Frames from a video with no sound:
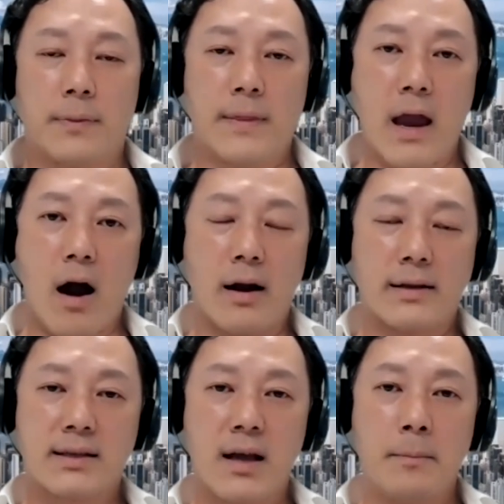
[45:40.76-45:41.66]
there are
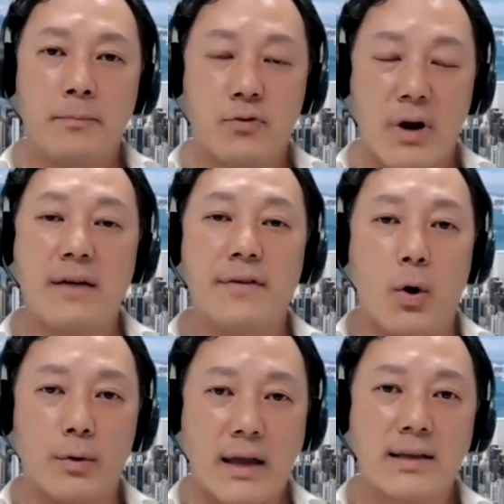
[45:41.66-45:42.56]
some private
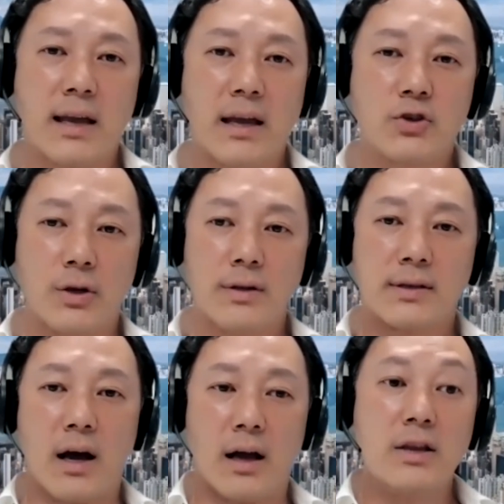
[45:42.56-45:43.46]

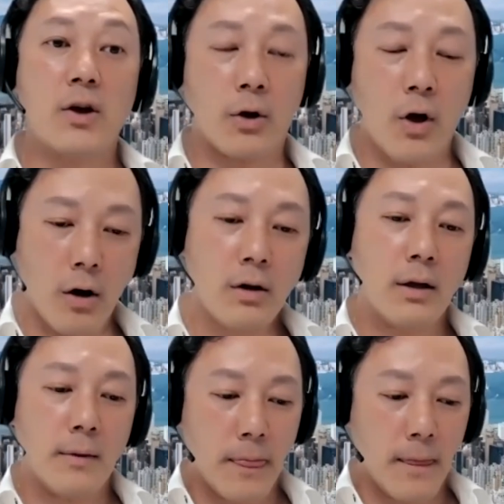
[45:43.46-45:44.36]
organizations in Hong Kong.
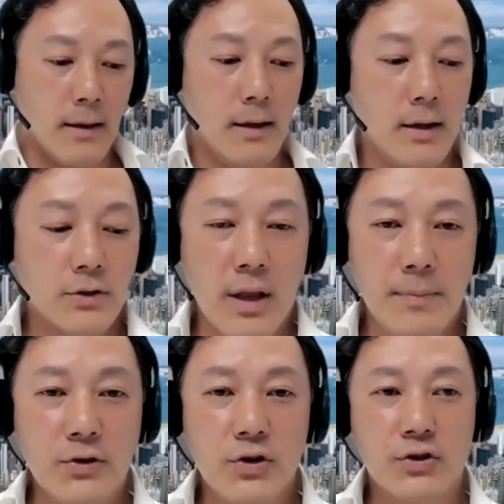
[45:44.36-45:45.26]
So
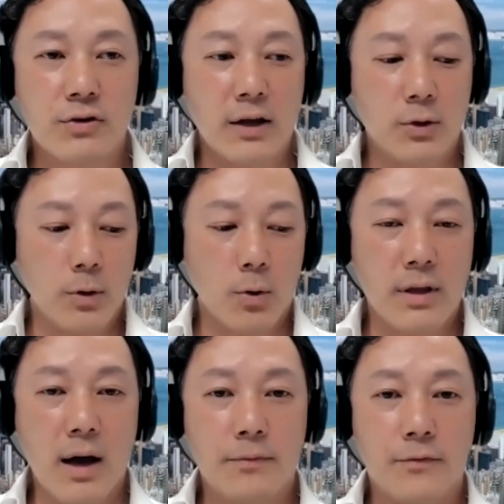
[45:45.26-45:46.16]
let me just try to look
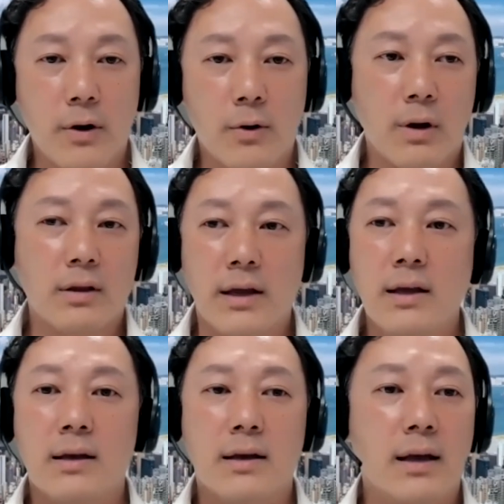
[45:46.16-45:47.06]
it up very
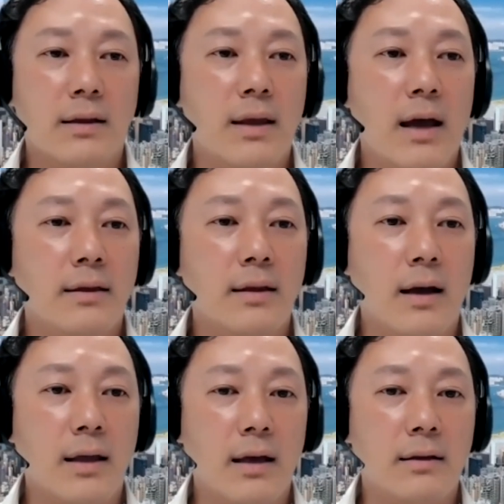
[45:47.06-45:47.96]
quickly, and then
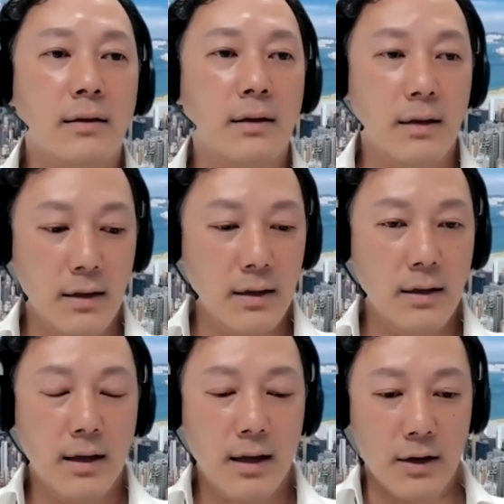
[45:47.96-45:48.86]
I can
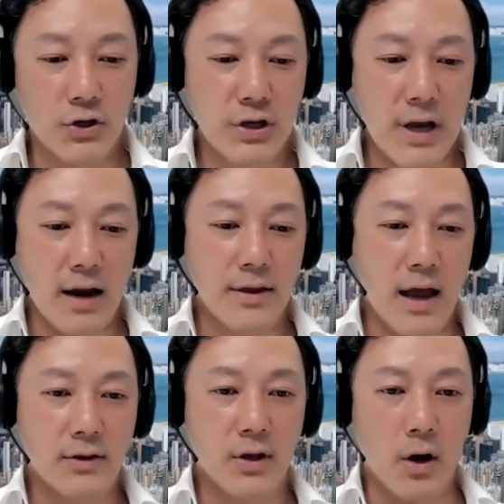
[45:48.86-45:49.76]
share
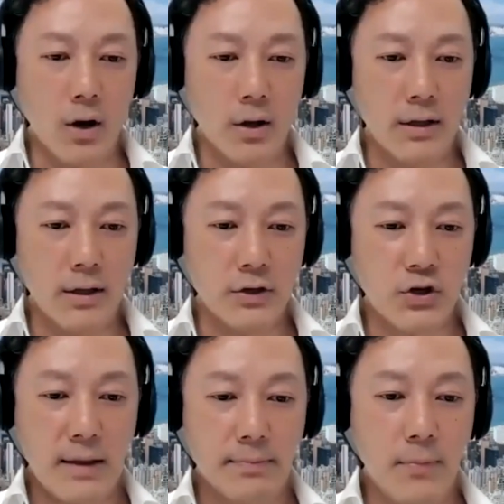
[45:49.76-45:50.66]
that in the
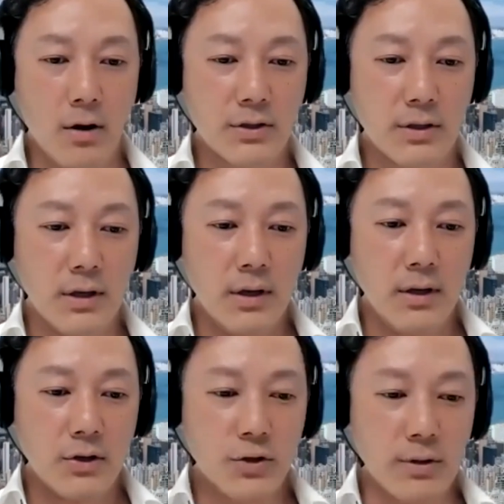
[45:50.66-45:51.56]
chat box
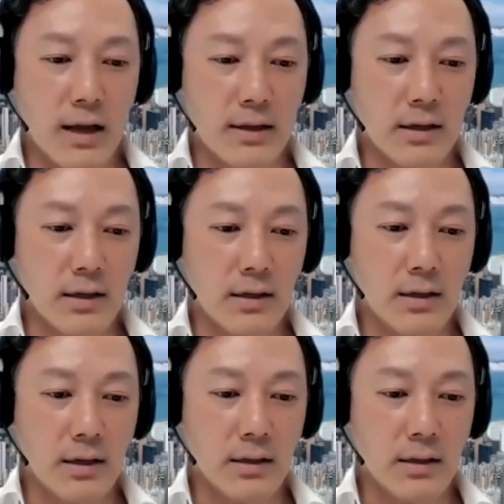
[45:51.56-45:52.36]
so that the